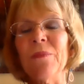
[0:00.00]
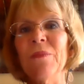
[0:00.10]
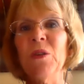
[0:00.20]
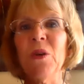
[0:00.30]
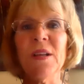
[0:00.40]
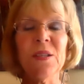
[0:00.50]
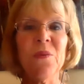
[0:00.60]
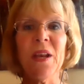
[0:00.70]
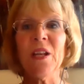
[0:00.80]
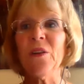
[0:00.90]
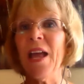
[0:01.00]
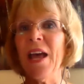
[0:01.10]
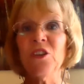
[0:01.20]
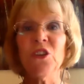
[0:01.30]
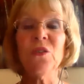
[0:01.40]
You also want to learn how
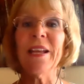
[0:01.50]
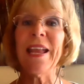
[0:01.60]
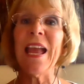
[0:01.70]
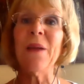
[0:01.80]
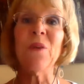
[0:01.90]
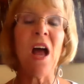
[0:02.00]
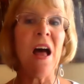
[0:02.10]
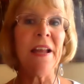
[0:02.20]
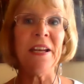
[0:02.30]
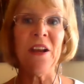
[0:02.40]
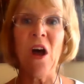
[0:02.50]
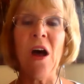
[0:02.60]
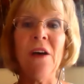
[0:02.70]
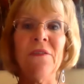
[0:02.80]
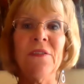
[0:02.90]
to turn the camera on and
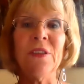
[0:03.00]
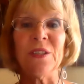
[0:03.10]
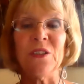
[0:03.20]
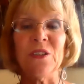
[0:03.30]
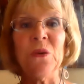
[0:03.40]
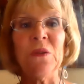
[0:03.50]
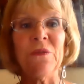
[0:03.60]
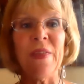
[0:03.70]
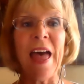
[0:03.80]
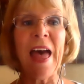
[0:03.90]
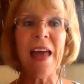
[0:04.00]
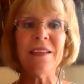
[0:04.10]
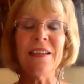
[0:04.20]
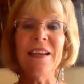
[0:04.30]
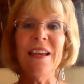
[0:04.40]
off. There's a tool for that.
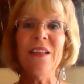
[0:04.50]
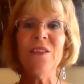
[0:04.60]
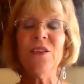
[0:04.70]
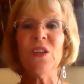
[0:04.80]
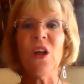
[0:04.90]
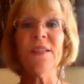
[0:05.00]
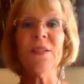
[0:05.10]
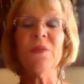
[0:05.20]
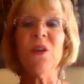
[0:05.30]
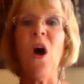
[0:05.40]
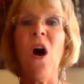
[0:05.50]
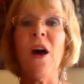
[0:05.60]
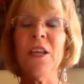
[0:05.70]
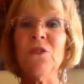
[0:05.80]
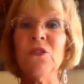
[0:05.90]
There's also an
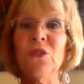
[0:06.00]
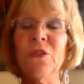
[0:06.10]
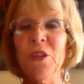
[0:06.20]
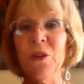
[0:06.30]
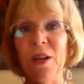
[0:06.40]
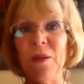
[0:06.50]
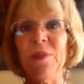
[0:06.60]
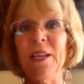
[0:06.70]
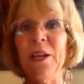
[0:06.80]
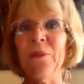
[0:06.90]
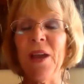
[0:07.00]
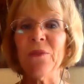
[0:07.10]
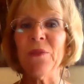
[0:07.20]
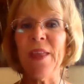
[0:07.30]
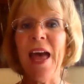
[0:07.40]
audio tool. You want to play around
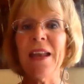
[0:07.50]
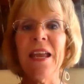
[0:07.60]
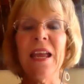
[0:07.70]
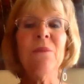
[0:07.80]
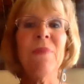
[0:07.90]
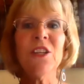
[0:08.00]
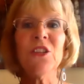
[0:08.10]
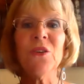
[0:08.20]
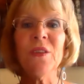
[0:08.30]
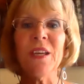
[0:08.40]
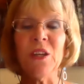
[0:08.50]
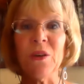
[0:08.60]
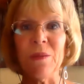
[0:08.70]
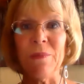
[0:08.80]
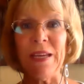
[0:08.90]
with that. Make sure that you
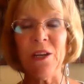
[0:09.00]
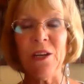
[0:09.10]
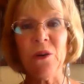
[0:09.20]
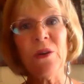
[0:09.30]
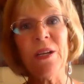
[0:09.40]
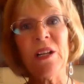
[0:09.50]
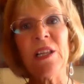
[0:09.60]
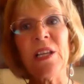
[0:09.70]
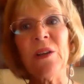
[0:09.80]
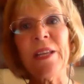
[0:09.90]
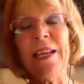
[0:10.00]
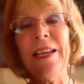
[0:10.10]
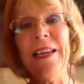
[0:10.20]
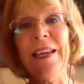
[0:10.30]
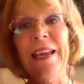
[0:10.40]
can be heard clearly.
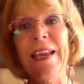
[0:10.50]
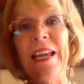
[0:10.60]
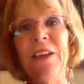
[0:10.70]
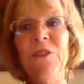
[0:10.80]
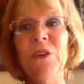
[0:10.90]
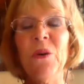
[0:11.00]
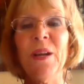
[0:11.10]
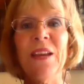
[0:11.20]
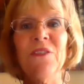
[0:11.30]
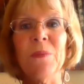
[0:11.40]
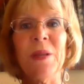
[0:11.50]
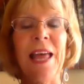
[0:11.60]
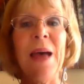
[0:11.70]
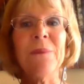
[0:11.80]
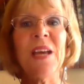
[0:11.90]
If you're working from a
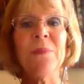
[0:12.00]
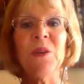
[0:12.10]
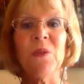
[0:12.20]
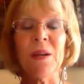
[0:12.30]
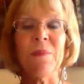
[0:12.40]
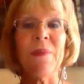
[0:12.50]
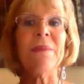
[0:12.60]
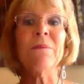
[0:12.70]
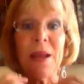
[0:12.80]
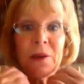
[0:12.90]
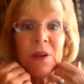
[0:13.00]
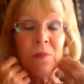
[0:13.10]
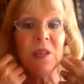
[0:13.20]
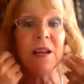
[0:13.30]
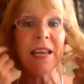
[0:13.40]
laptop, you might want to
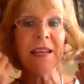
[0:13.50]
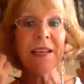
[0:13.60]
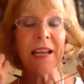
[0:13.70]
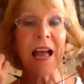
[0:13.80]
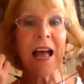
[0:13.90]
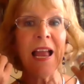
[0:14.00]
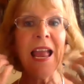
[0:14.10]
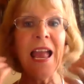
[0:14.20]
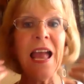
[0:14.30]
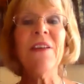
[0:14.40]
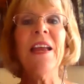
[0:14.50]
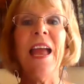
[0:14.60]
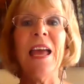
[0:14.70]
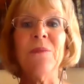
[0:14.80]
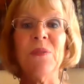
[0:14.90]
plug in like I have
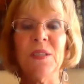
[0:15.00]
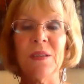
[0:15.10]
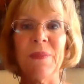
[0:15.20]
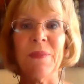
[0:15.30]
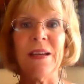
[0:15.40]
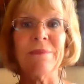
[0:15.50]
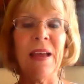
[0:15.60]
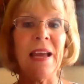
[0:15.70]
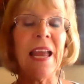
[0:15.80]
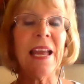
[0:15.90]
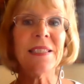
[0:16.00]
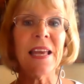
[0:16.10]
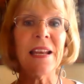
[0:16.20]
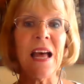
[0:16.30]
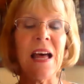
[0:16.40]
and put a
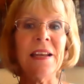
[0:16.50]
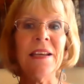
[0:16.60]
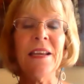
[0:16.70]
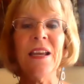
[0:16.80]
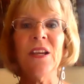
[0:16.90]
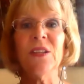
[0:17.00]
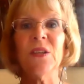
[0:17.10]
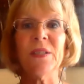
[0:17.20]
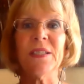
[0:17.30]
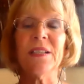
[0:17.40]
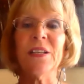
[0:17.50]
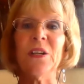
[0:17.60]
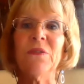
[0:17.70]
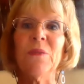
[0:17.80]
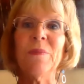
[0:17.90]
headset on so it's
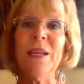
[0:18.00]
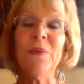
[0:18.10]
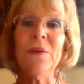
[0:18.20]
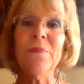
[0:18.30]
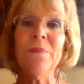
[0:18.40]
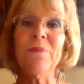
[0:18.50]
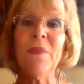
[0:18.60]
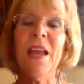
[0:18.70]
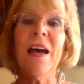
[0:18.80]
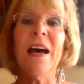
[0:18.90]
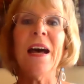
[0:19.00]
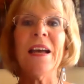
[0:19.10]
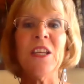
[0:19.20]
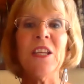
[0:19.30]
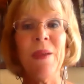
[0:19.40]
clear for people.
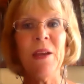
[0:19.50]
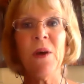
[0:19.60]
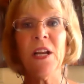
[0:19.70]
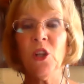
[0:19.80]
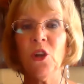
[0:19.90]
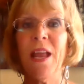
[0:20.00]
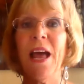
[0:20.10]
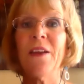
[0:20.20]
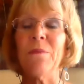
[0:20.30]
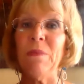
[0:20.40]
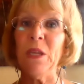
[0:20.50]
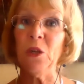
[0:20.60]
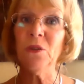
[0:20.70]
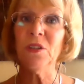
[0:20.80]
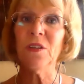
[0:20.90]
You may want to learn how to
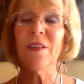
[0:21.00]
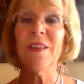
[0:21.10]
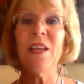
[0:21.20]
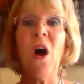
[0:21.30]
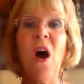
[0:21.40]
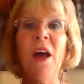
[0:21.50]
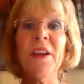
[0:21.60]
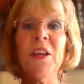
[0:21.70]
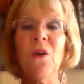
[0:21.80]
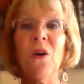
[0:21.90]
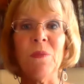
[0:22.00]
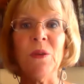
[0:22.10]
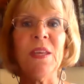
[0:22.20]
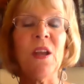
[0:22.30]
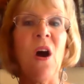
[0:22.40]
mute the audio or mute
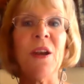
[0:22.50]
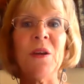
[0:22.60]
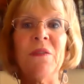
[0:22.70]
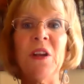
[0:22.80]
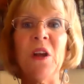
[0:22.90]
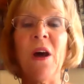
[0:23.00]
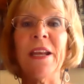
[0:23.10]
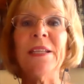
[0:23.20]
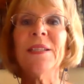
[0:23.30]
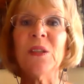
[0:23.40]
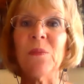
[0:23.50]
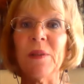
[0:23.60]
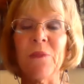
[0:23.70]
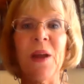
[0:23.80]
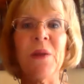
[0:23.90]
the audio of an audience, so play
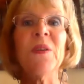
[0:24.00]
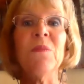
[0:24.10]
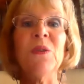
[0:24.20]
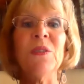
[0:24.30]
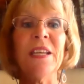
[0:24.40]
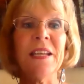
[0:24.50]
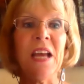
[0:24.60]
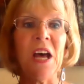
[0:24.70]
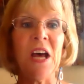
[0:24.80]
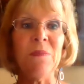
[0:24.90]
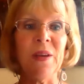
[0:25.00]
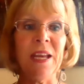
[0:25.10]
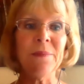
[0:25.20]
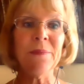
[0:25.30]
around with muting and unmuting.